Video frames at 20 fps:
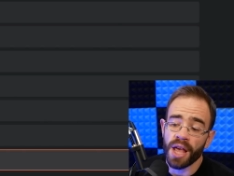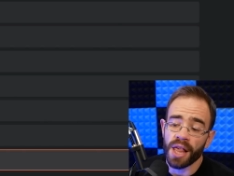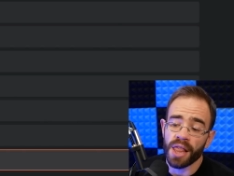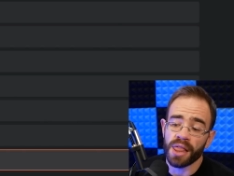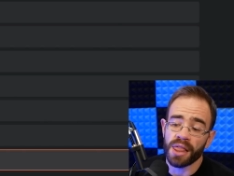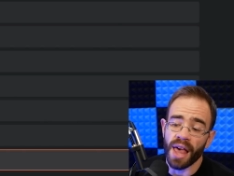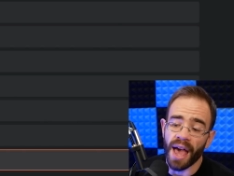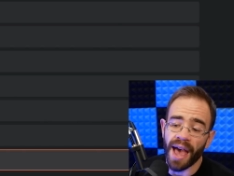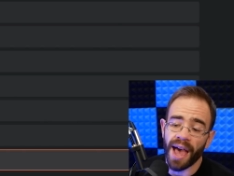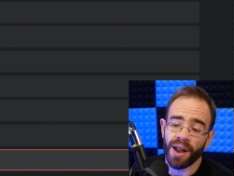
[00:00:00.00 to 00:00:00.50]

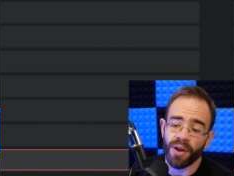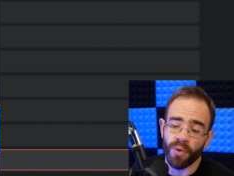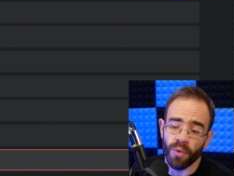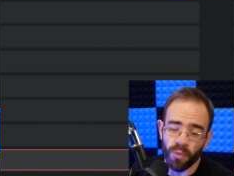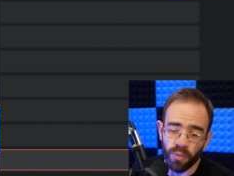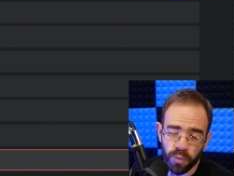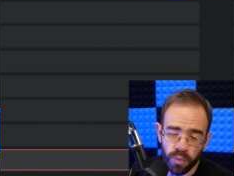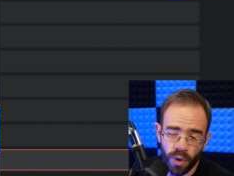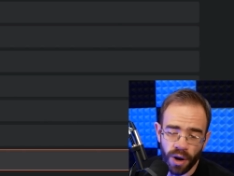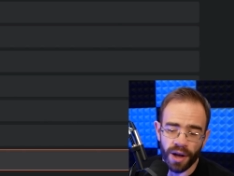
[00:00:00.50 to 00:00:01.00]
that
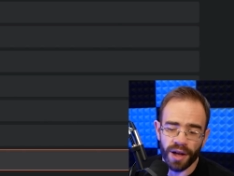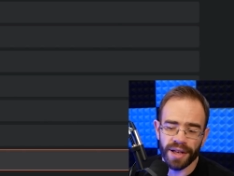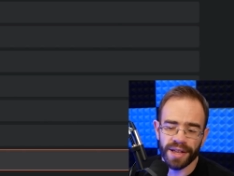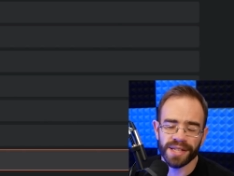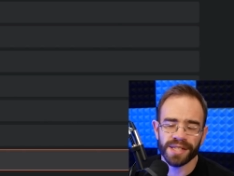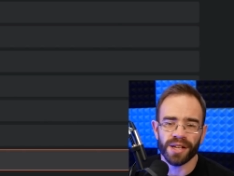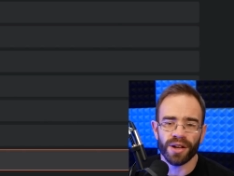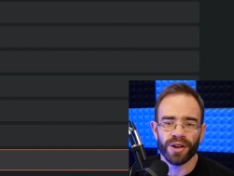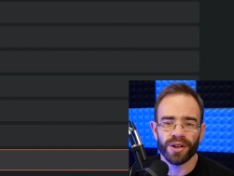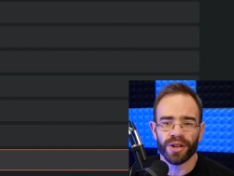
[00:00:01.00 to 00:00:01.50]

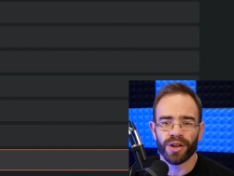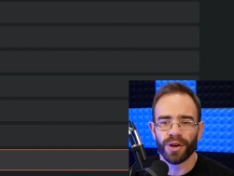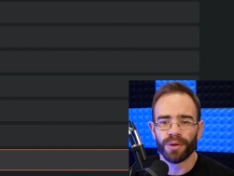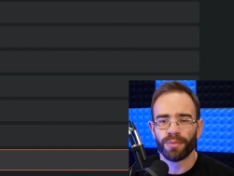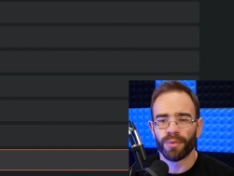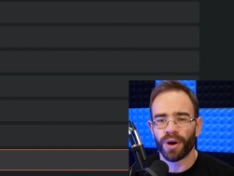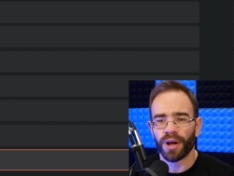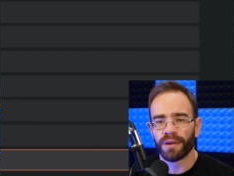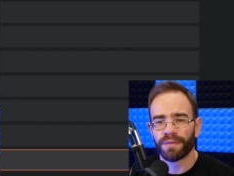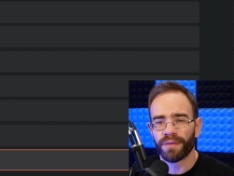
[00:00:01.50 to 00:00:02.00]
was a good
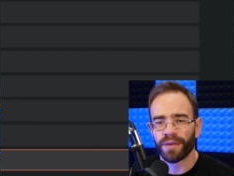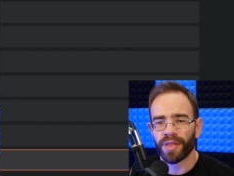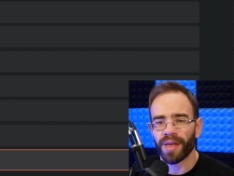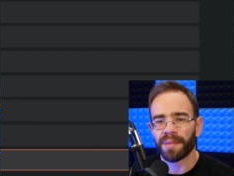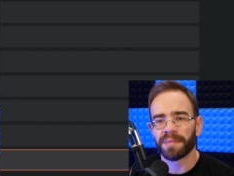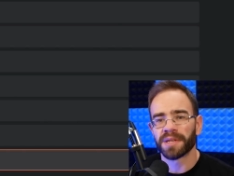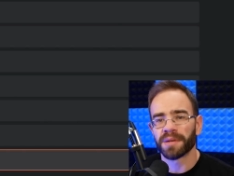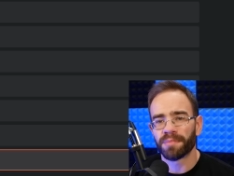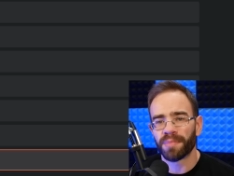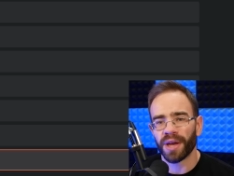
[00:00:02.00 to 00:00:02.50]
one for
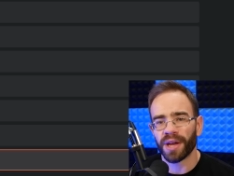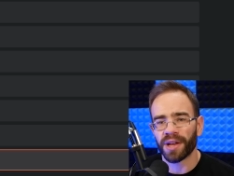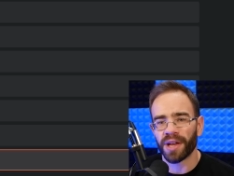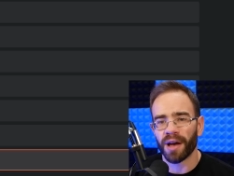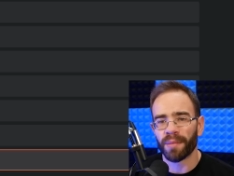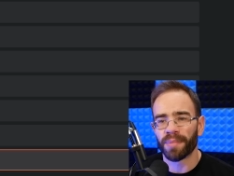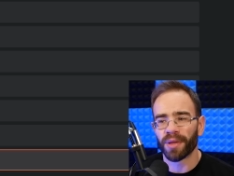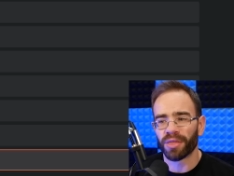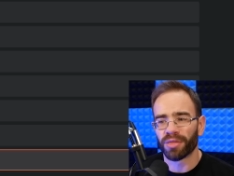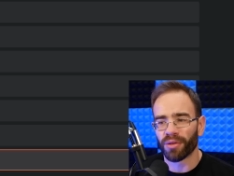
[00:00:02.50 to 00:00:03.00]
them to pick
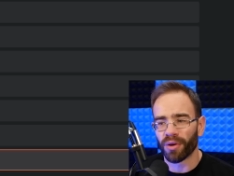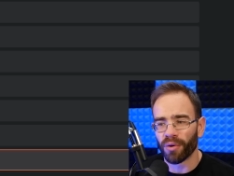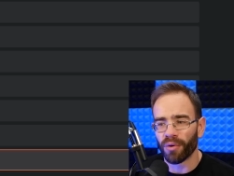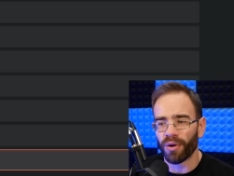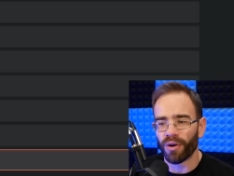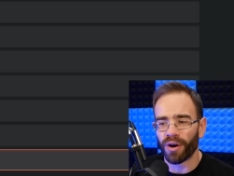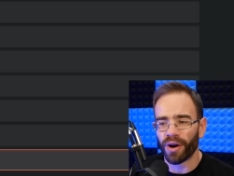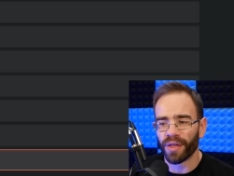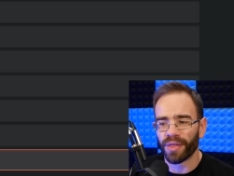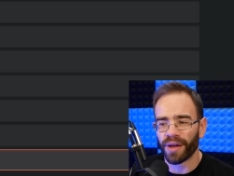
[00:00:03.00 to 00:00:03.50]
up and throw
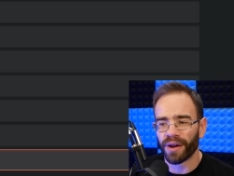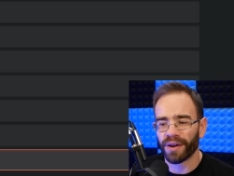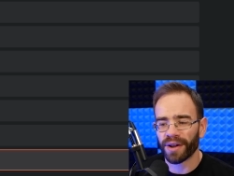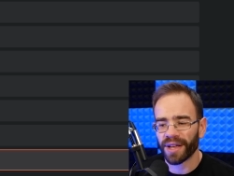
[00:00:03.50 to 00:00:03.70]
on there.